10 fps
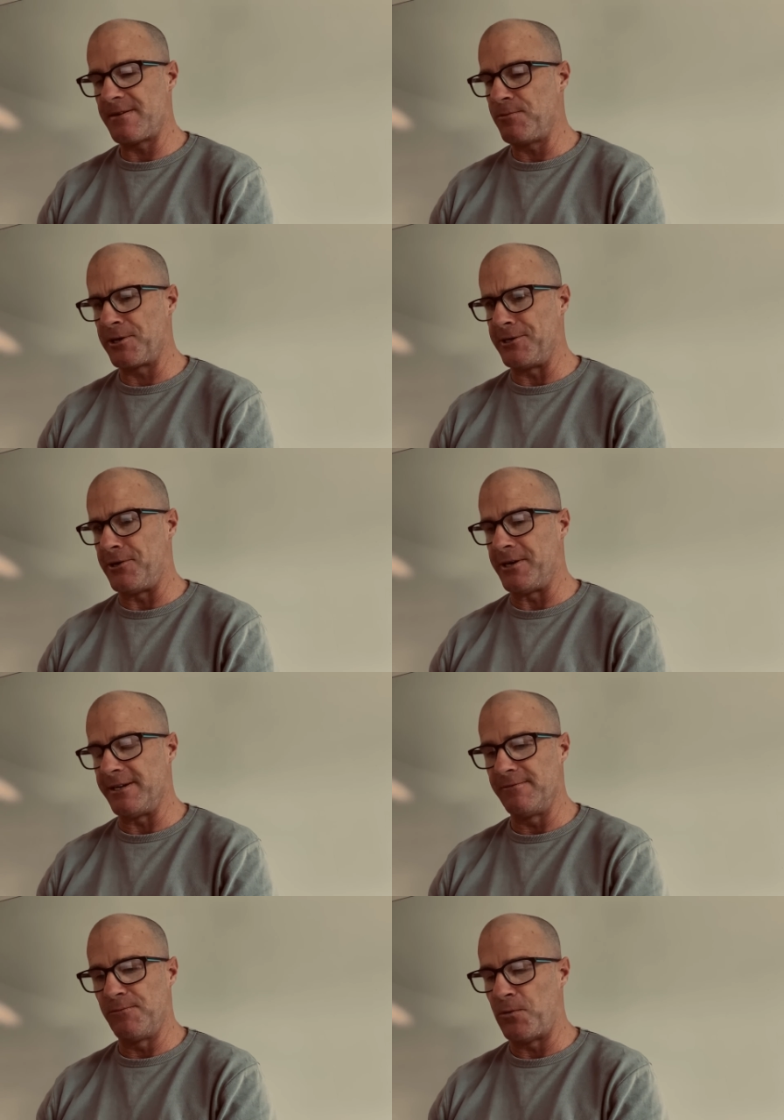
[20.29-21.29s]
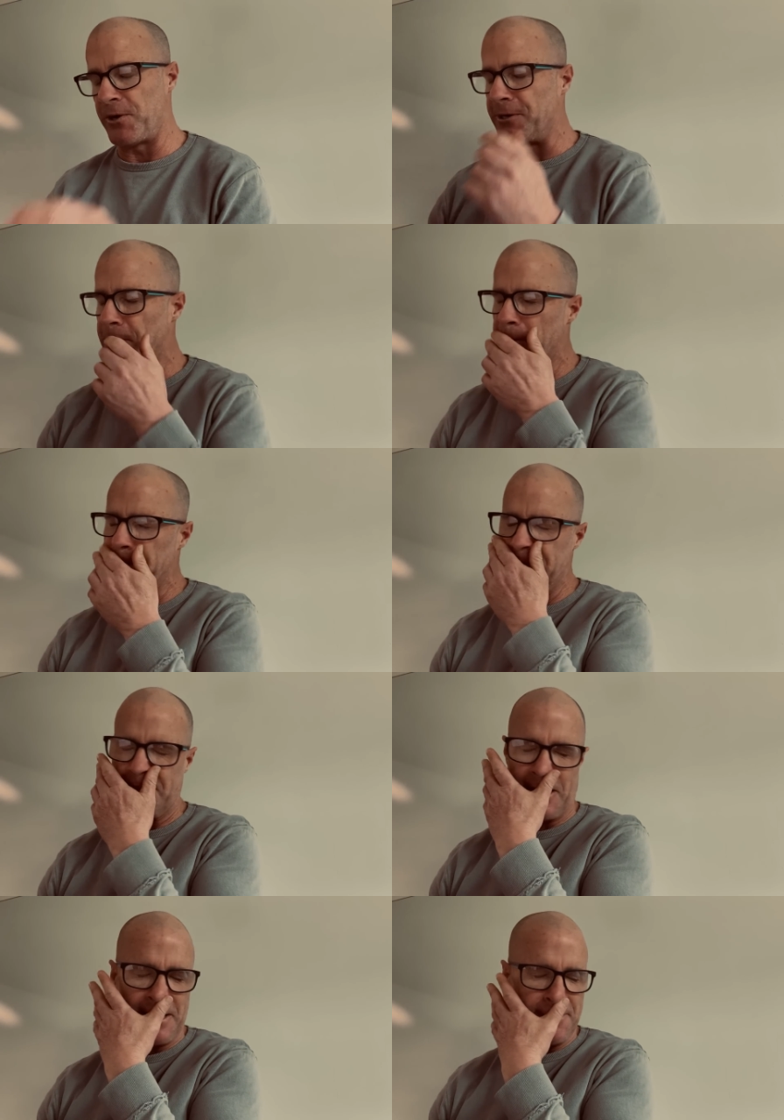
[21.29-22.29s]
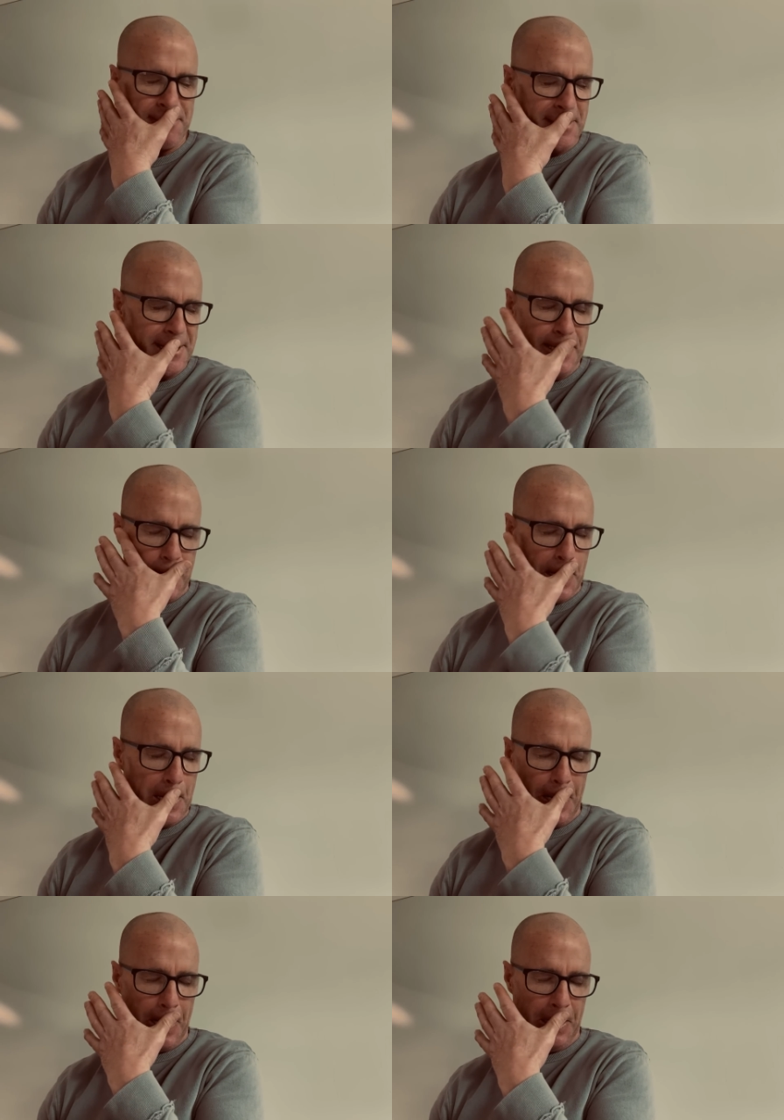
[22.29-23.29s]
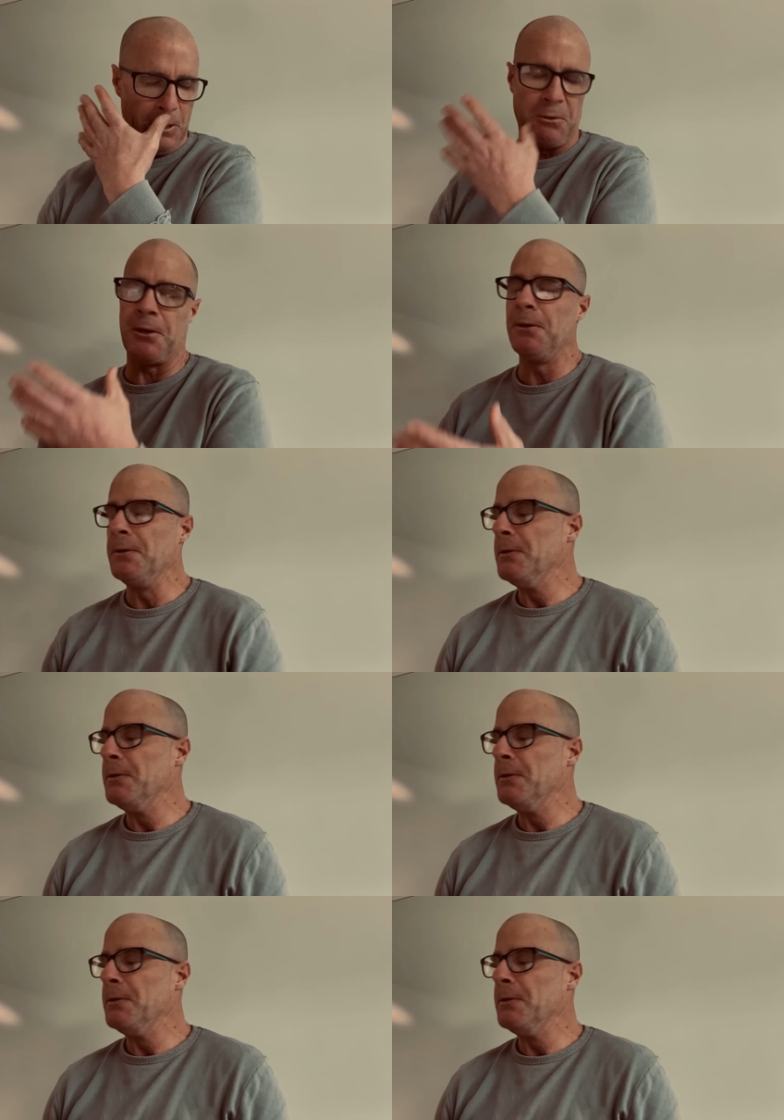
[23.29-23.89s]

What a night. What a night. And it's taken me, look,